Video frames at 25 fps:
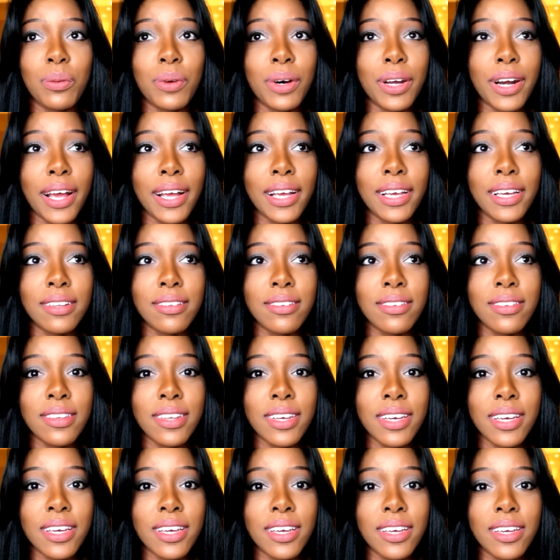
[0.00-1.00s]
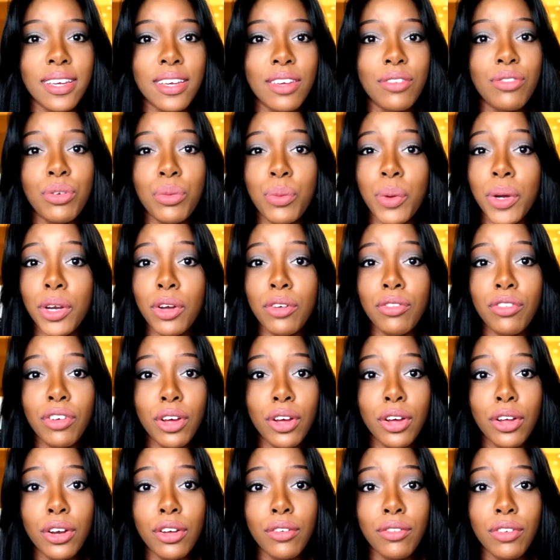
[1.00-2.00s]
What I can say, if you went
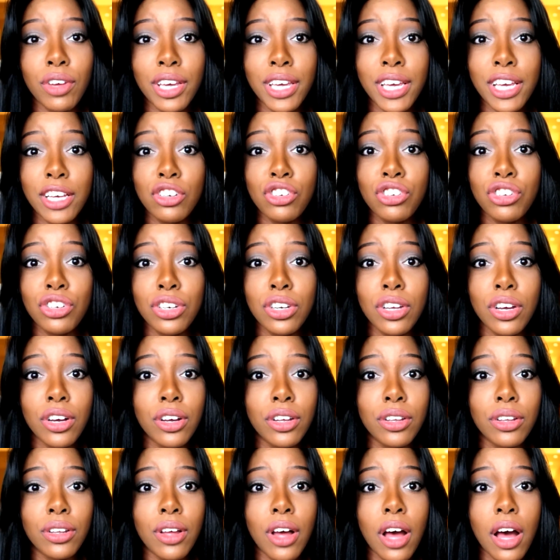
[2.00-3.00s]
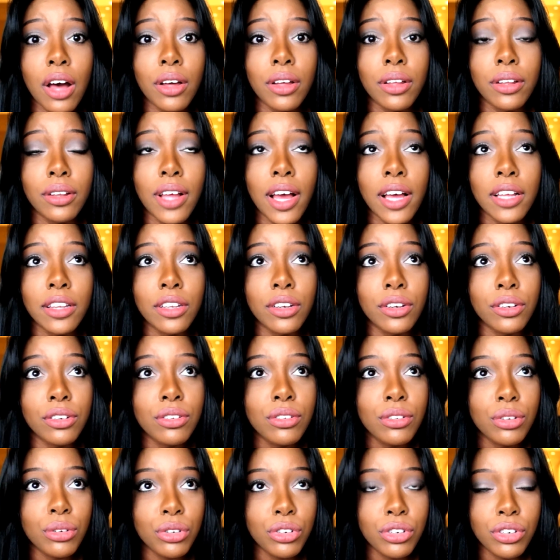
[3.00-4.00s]
on a vacation at a
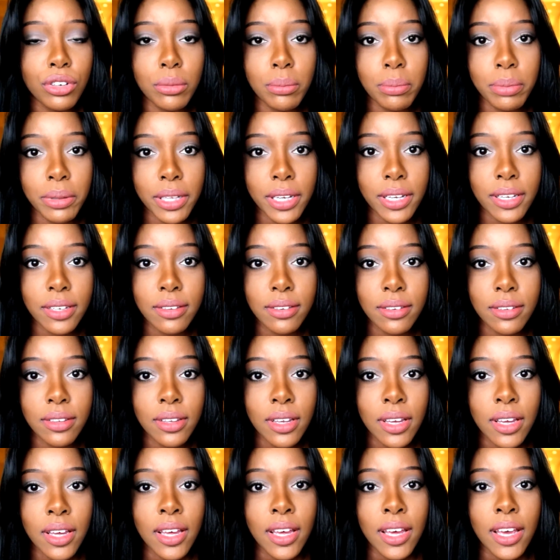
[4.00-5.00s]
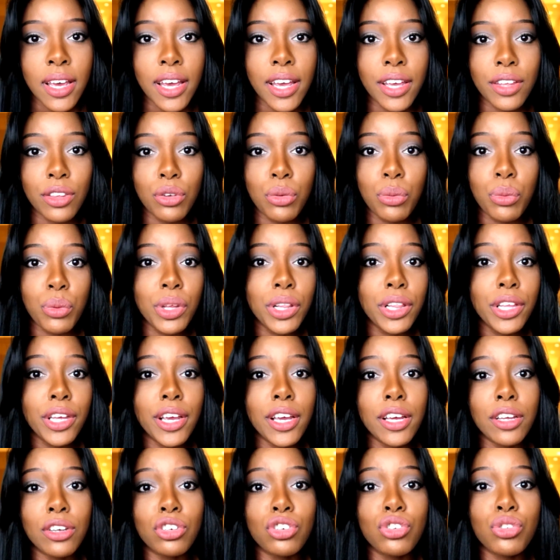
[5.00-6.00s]
certain place and you
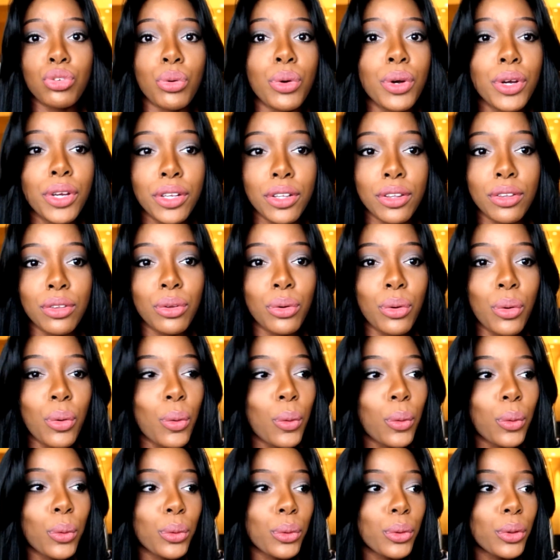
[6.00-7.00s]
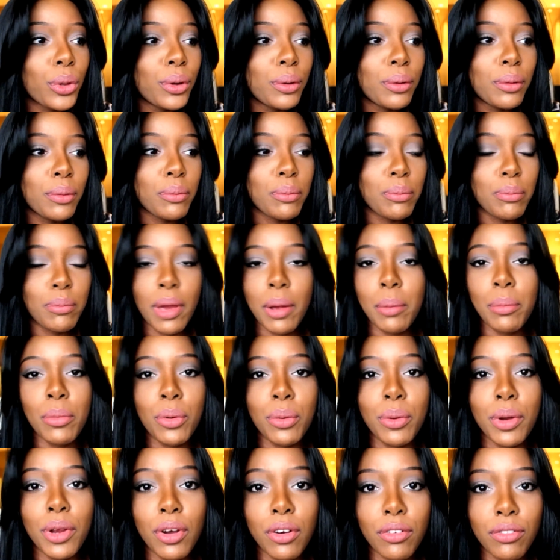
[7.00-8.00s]
really enjoyed the whole
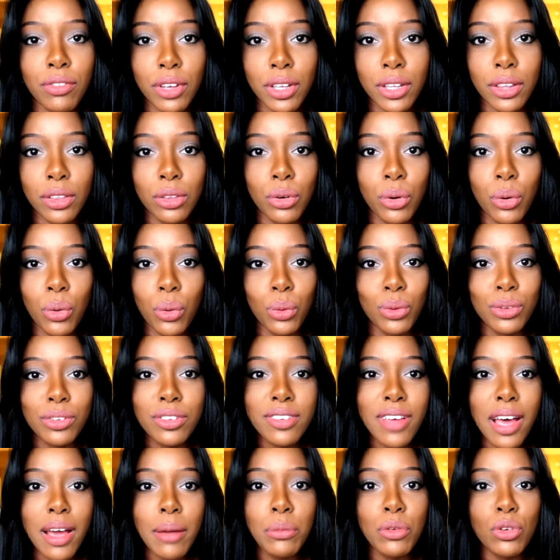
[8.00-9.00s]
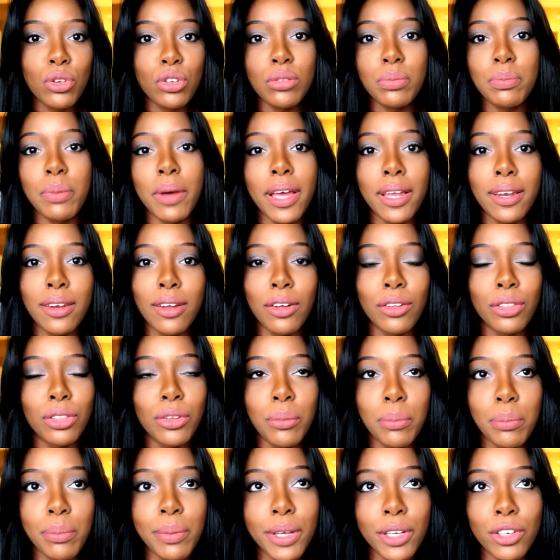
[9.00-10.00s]
memory of it, the whole time you spent
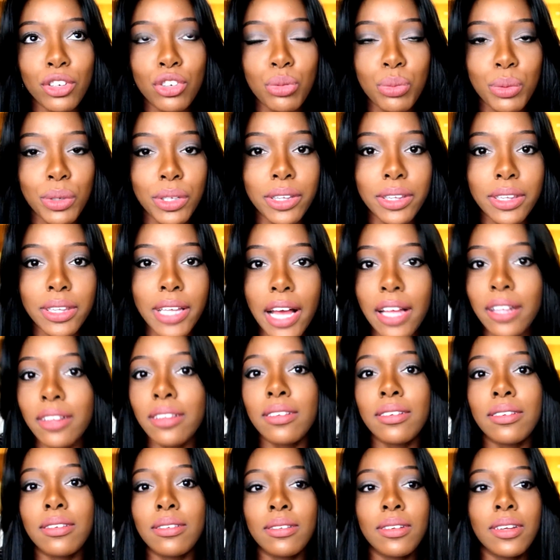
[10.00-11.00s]
on the beach with that